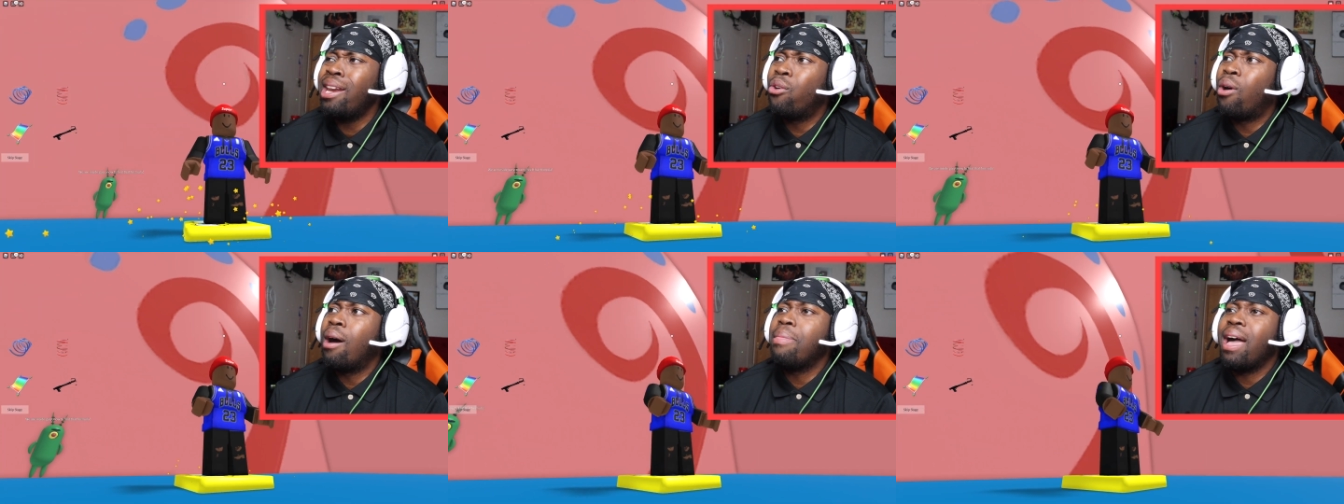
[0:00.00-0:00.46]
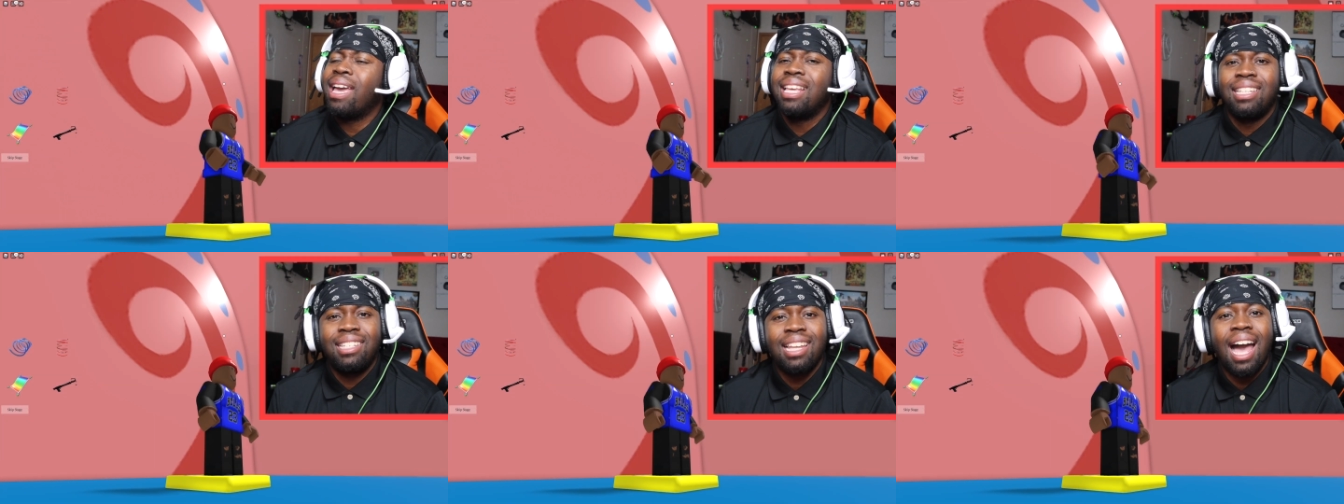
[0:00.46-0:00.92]
know I'm not
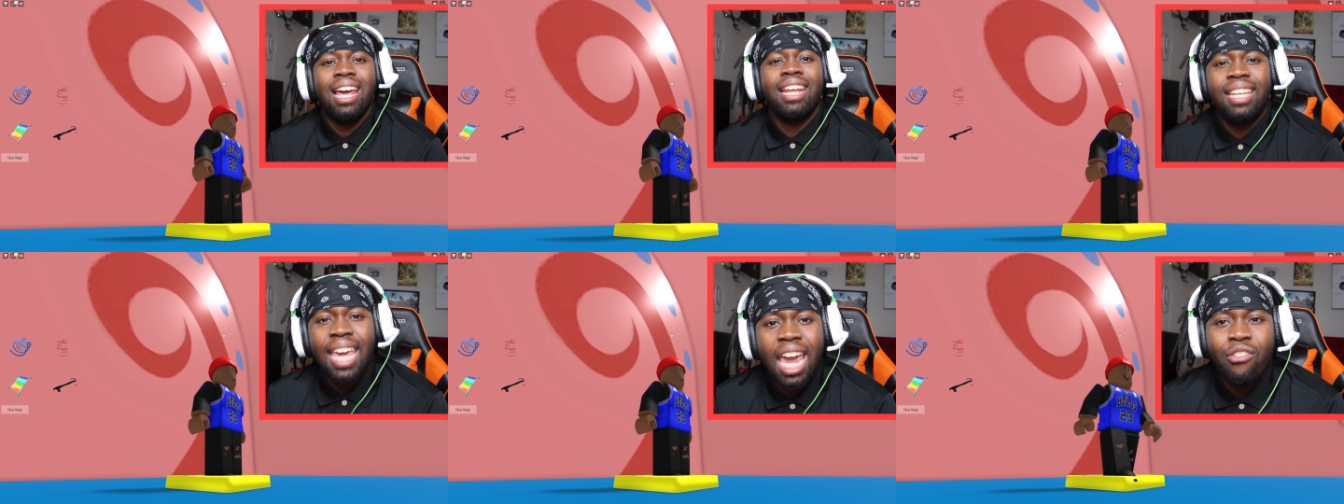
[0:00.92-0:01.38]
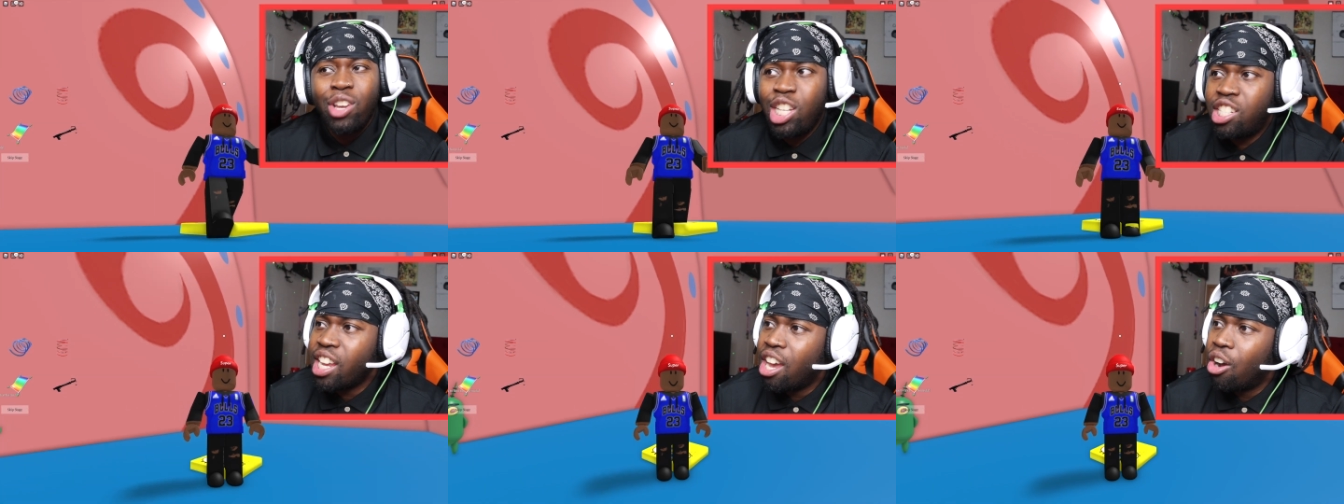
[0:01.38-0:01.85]
inside of
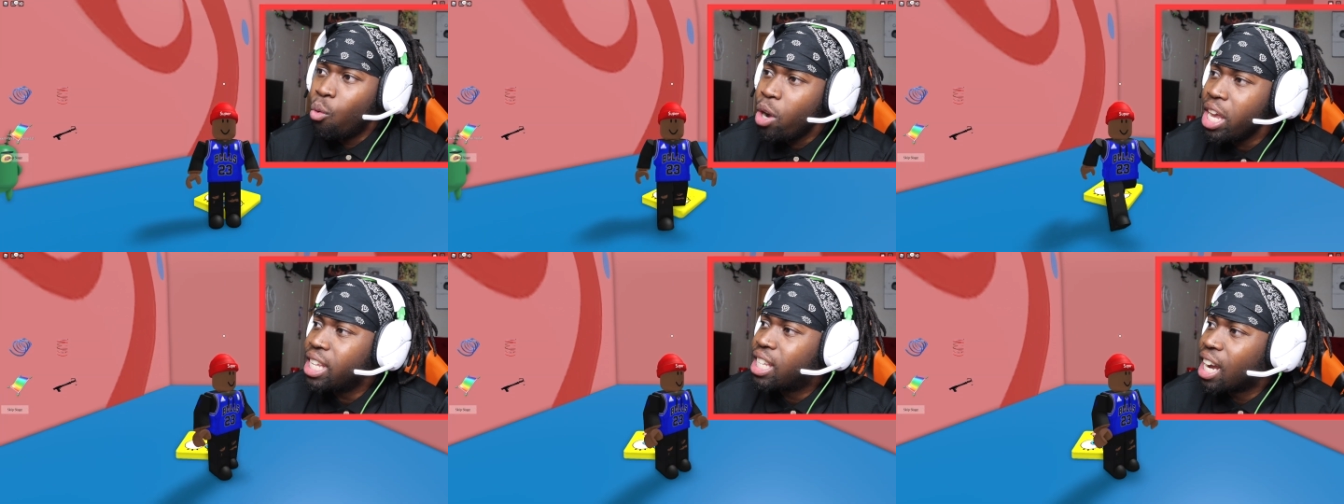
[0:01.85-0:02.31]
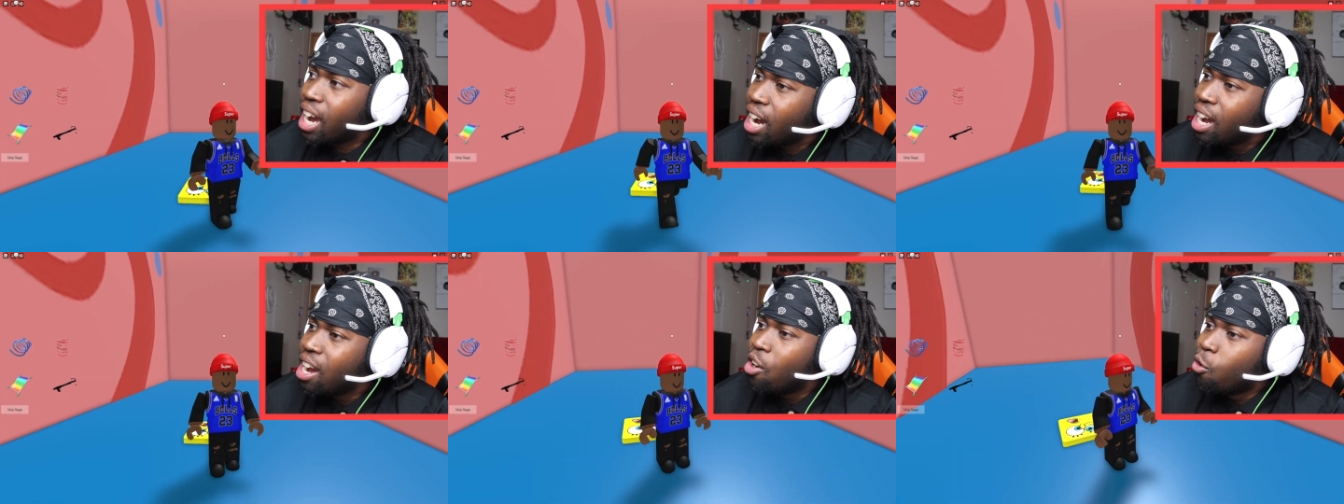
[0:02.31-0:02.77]
Gary's shell. What the?
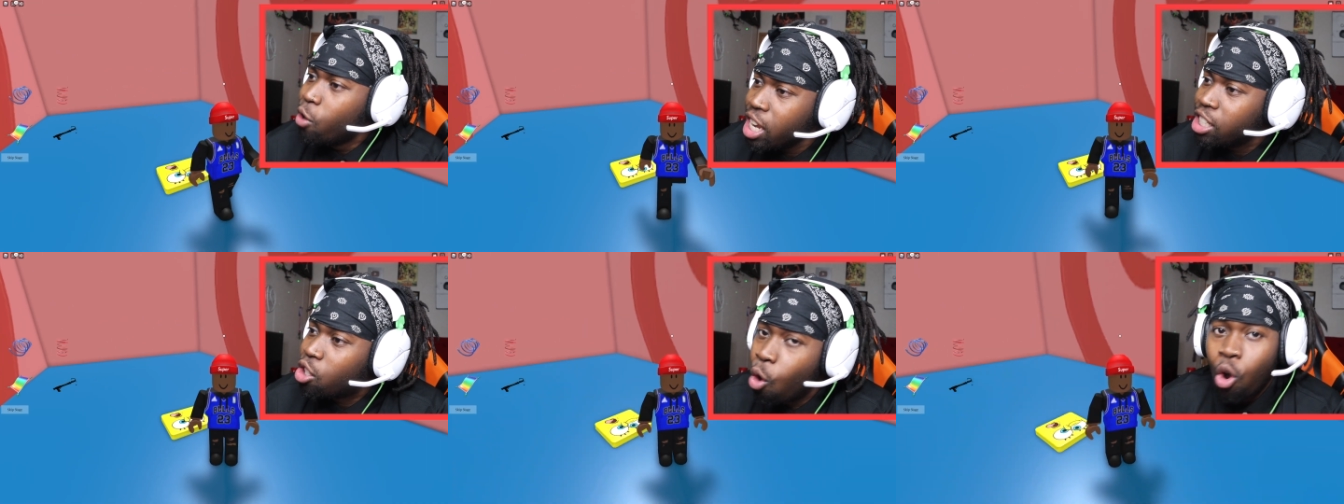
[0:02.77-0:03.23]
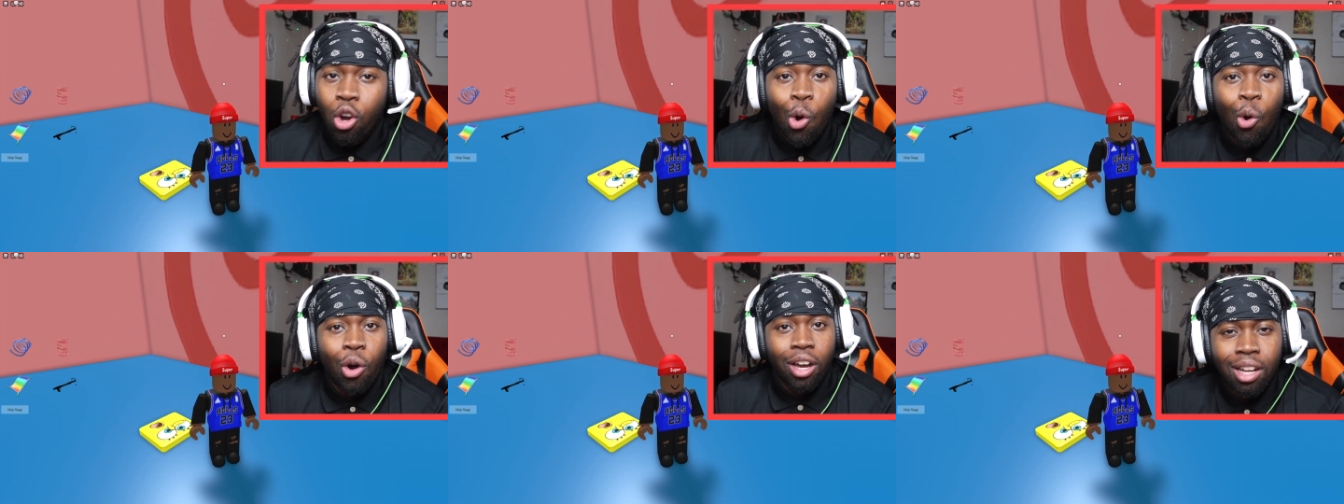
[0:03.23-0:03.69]
What is
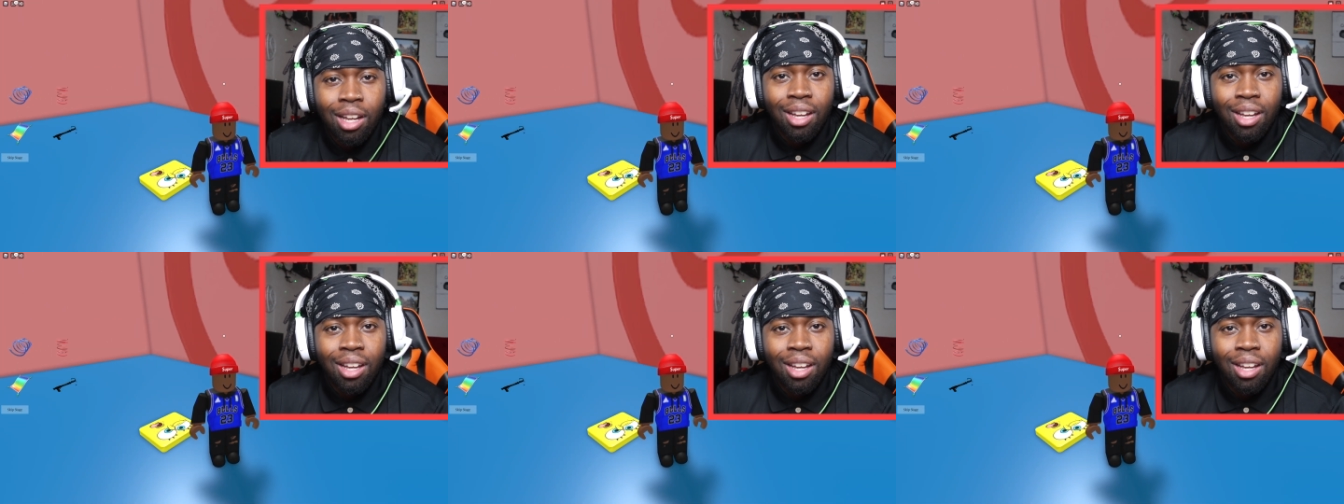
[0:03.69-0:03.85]
going on?